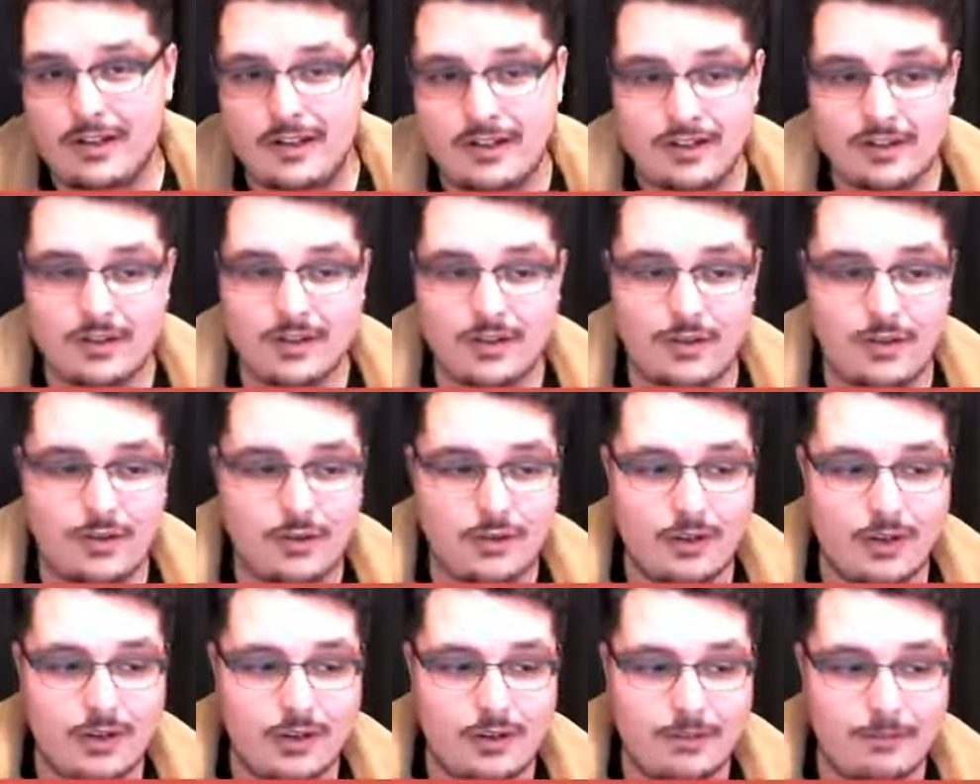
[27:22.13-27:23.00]

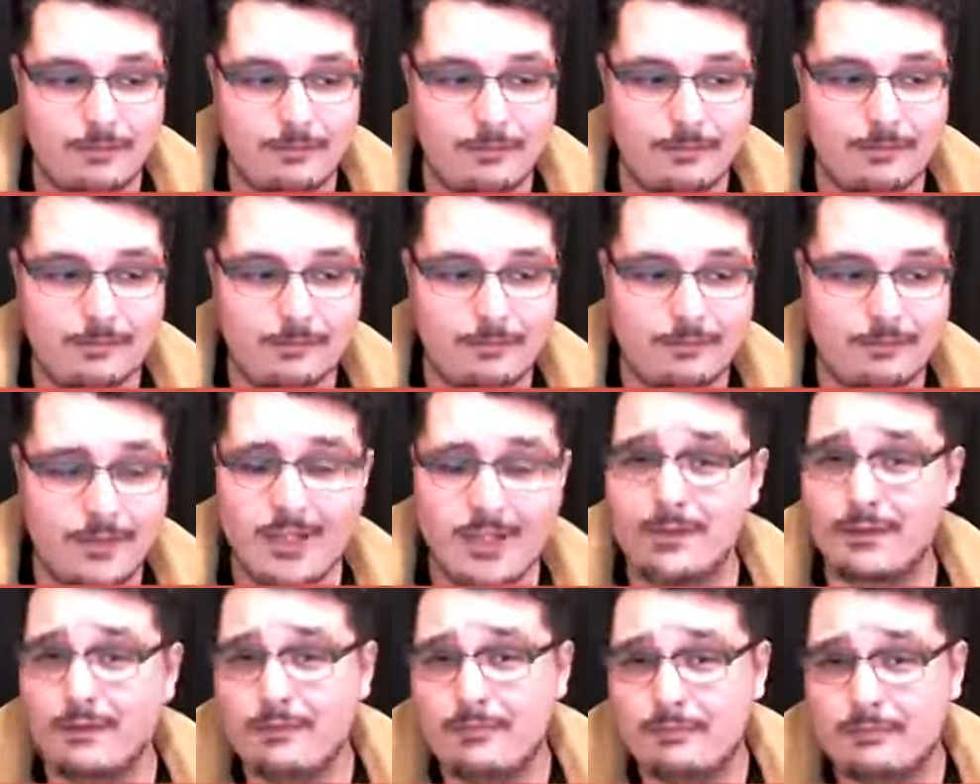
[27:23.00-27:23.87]
So, you
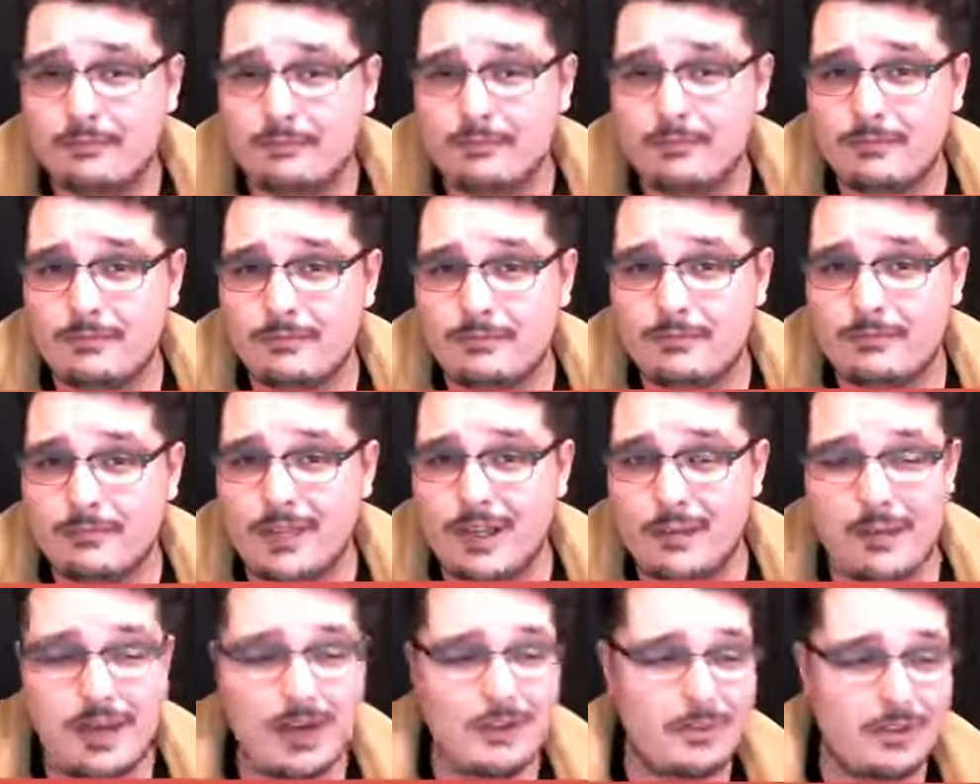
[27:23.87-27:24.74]
know,
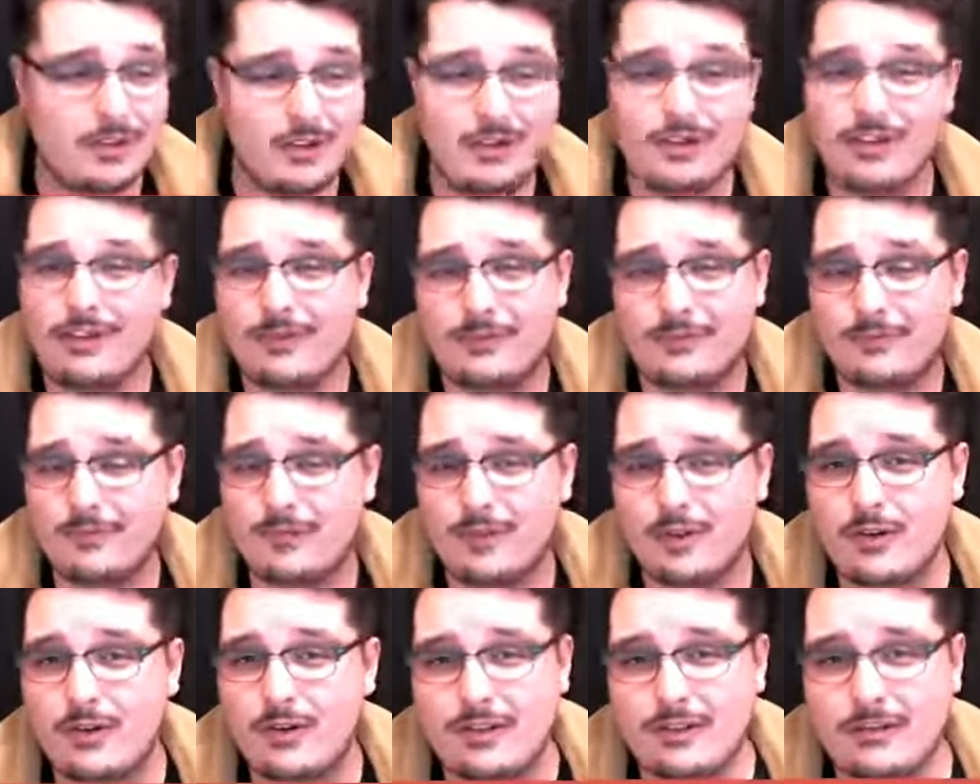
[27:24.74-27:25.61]
it might be good if for
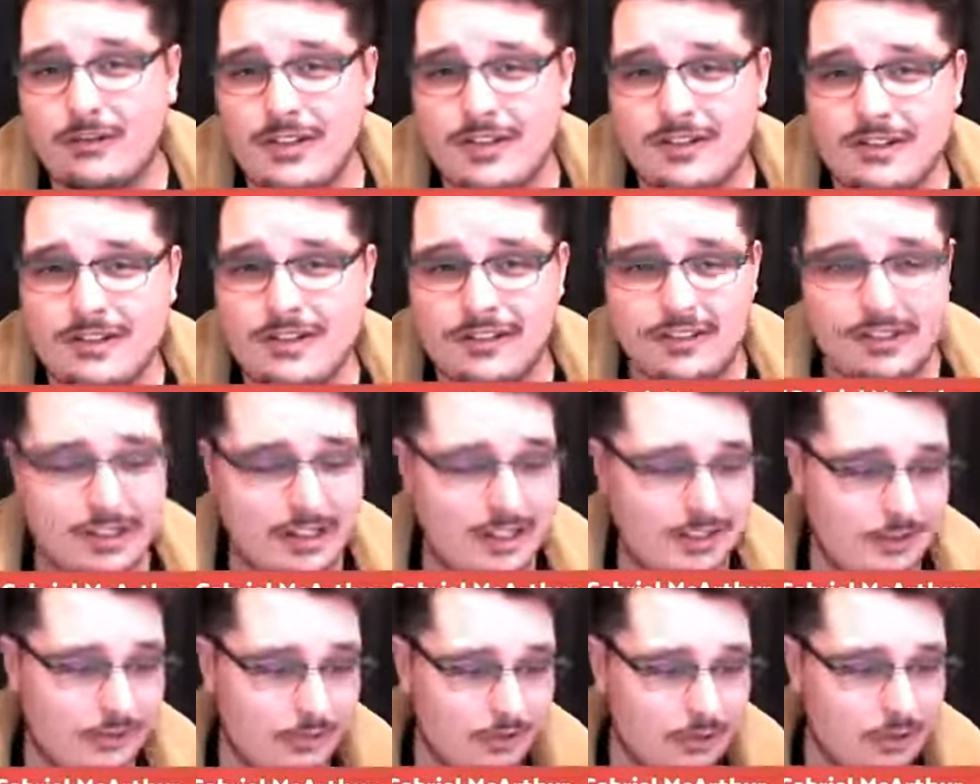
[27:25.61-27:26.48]
no other reason than to
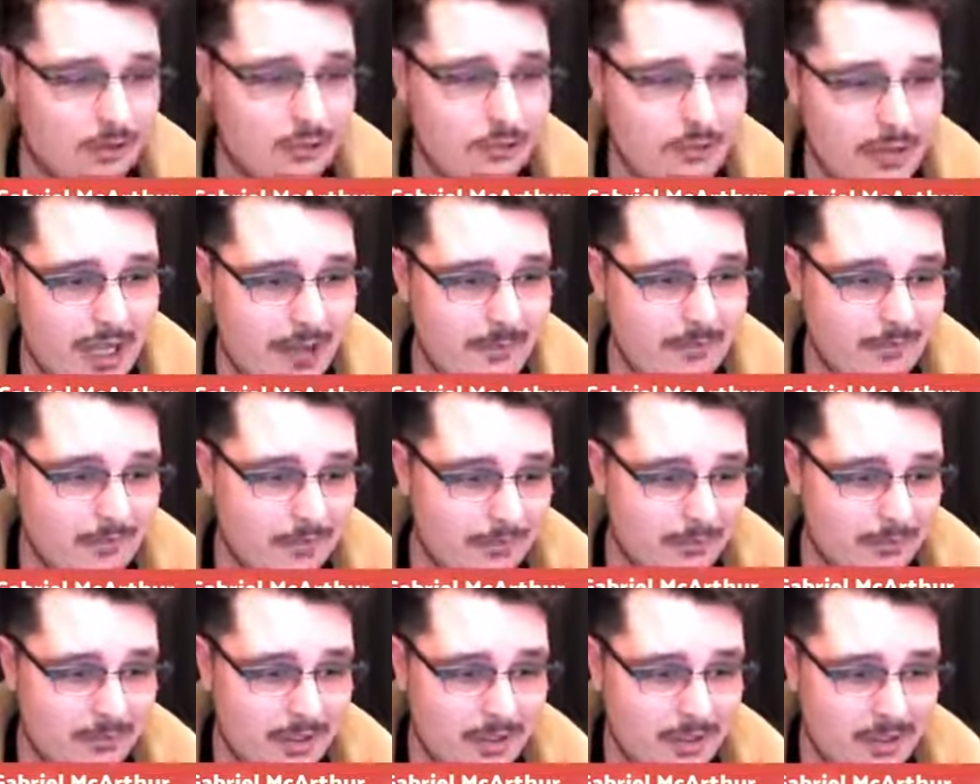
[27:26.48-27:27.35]
get the roadmap
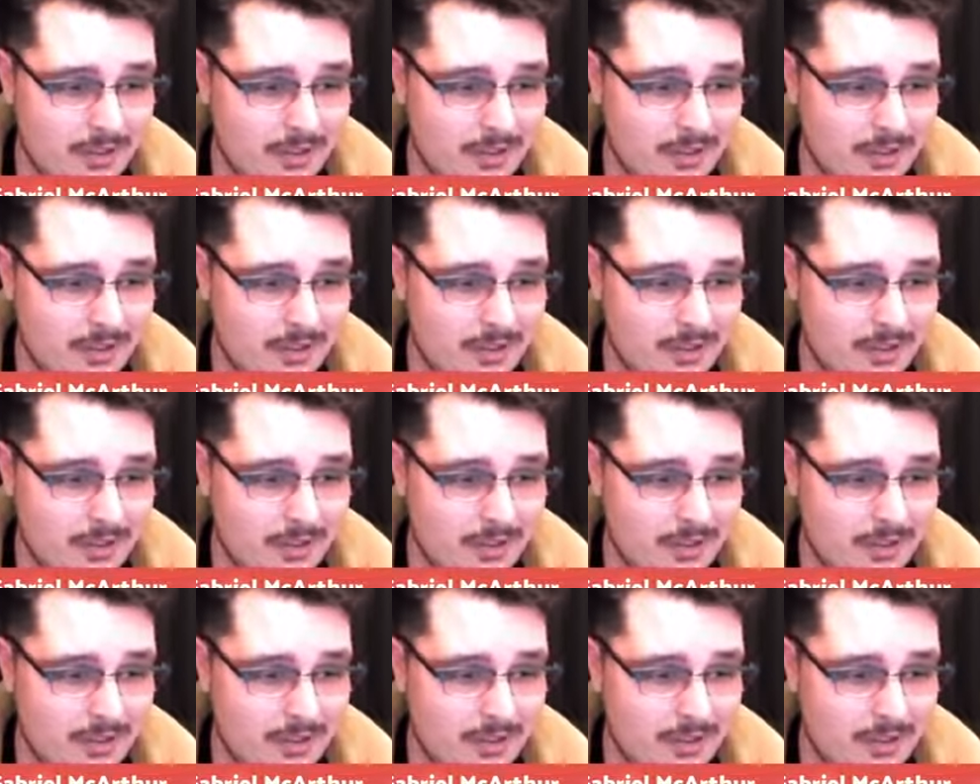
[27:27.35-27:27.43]
from